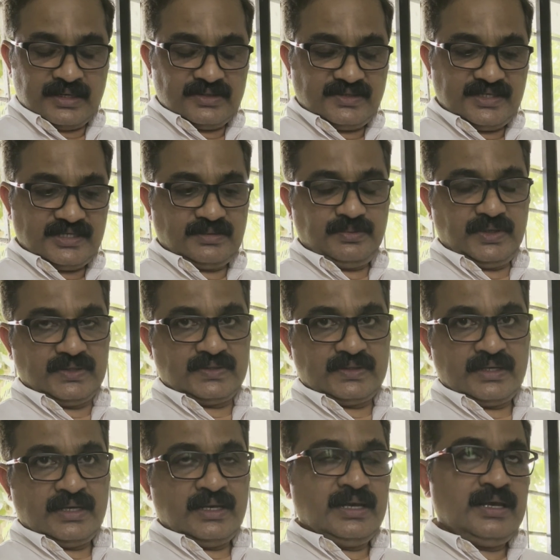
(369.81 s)
chest piece
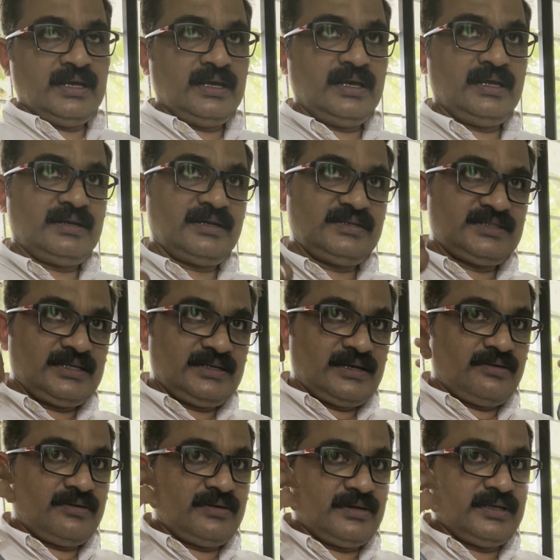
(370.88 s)
and reaching
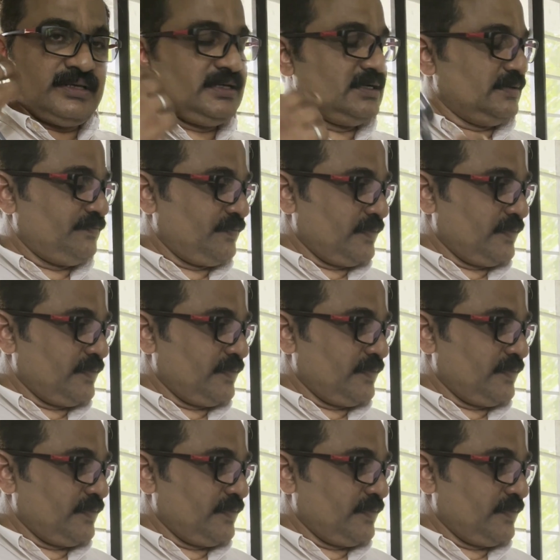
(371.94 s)
our ear.